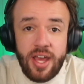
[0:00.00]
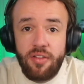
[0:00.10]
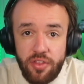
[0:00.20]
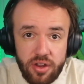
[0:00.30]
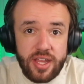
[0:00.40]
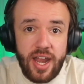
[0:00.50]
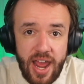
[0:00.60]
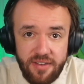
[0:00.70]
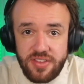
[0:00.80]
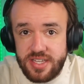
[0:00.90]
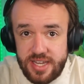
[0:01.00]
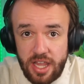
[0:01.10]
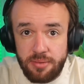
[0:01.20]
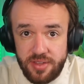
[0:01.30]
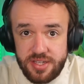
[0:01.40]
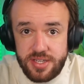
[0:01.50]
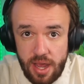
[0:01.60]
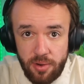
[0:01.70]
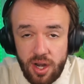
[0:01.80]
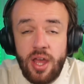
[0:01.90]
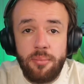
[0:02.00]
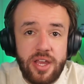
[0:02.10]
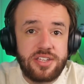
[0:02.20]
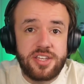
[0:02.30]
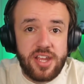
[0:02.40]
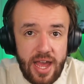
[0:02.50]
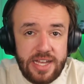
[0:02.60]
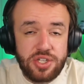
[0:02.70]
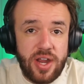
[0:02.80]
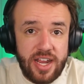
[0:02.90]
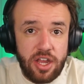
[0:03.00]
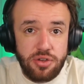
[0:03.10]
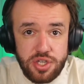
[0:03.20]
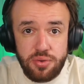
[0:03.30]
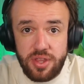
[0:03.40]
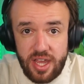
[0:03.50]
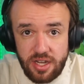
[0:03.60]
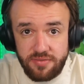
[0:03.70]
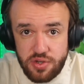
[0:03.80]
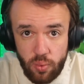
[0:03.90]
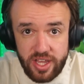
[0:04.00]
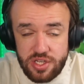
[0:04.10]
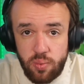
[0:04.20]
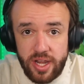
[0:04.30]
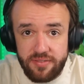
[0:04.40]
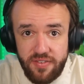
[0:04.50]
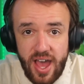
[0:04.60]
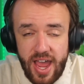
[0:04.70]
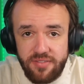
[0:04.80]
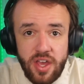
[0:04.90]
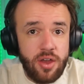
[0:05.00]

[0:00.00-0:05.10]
they're going to have to sell him this summer because his contract goes through the end of 2025,